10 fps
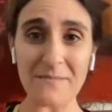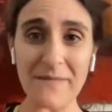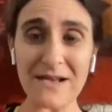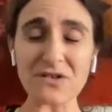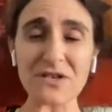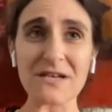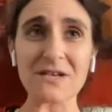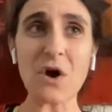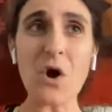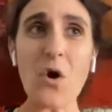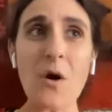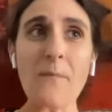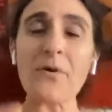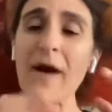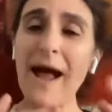mentioned,
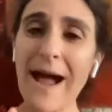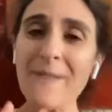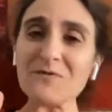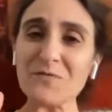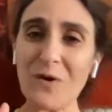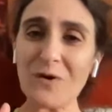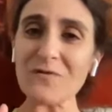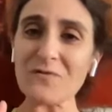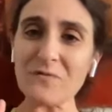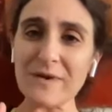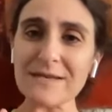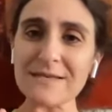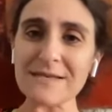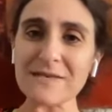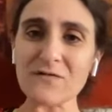perhaps one of the
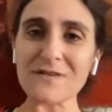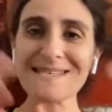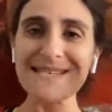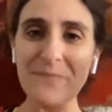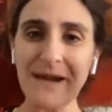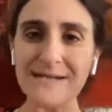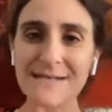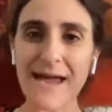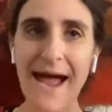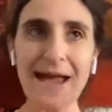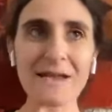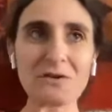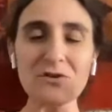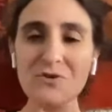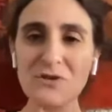reasons for the
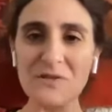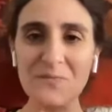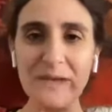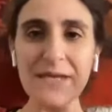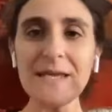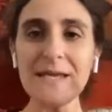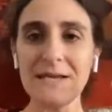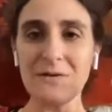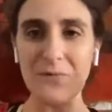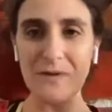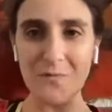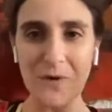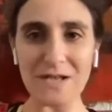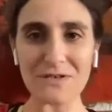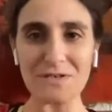spectacular speed with
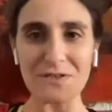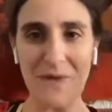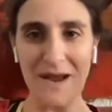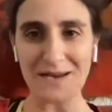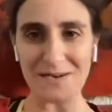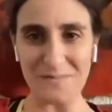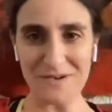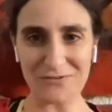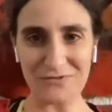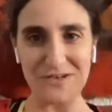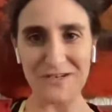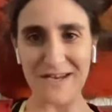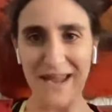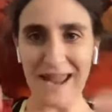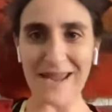which the Biden administration
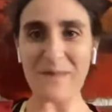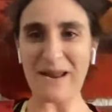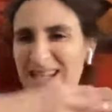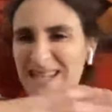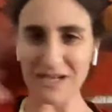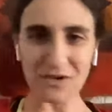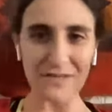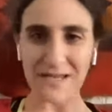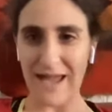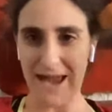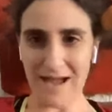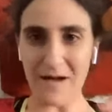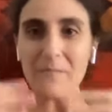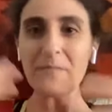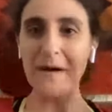came and cleared the
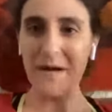camp